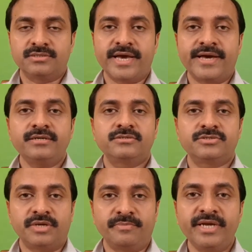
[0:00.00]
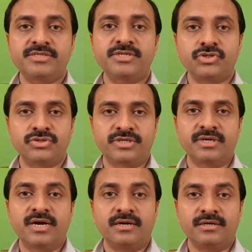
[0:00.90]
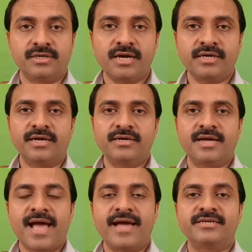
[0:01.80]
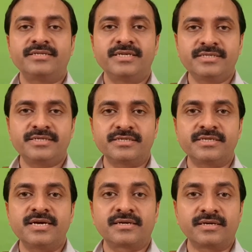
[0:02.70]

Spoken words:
There, she meets the children Rana and his sisters